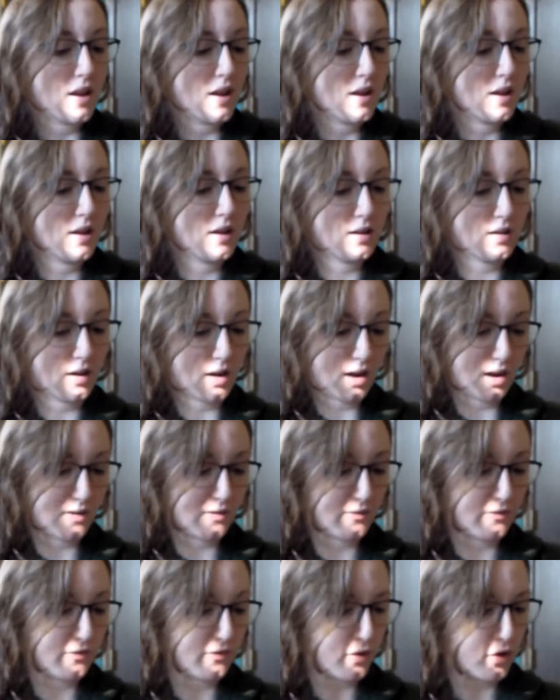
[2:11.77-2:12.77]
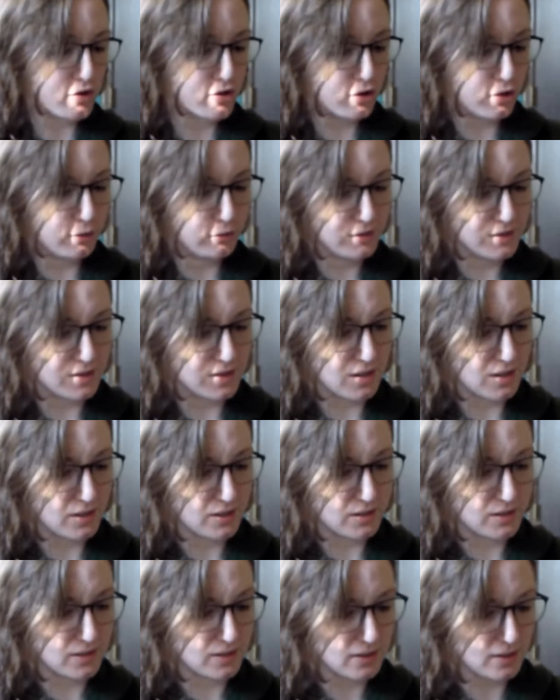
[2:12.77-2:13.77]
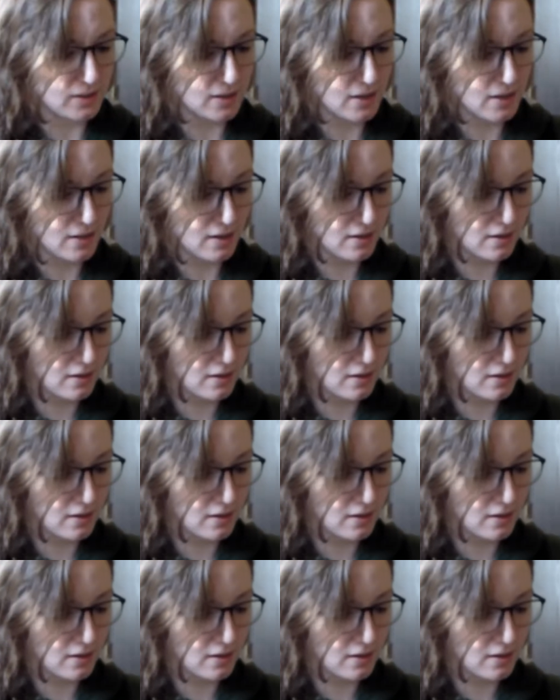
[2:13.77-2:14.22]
and I've used this,